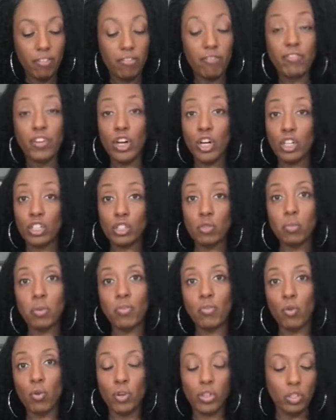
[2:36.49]
first
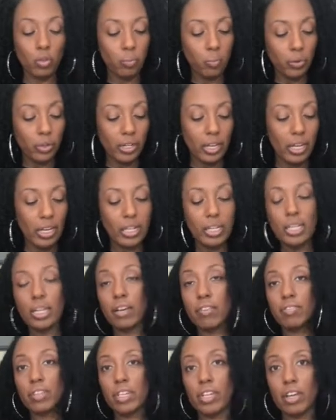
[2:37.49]
before you put any
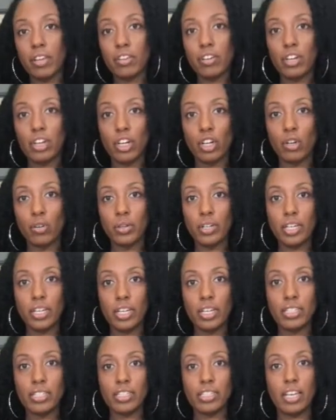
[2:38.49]
of the other
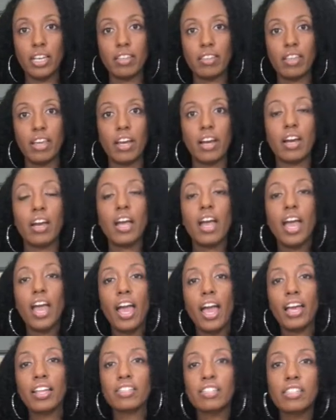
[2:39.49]
ingredients in there.
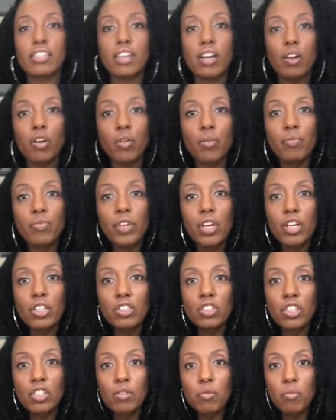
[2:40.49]
And so
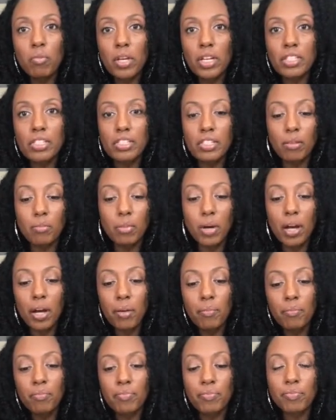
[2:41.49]
just mix them
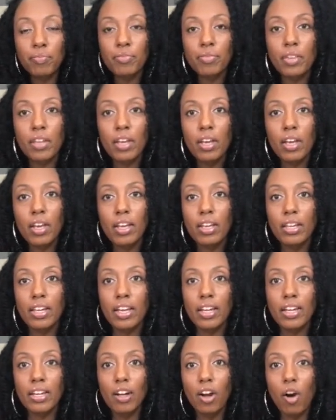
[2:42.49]
up,
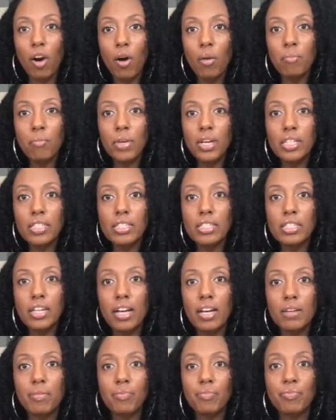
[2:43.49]
get it all mixed
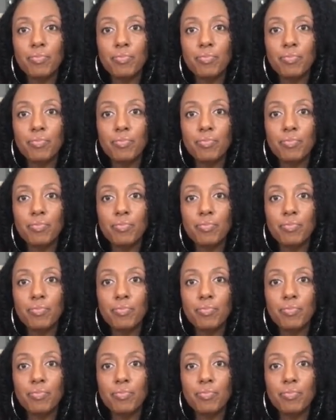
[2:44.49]
up,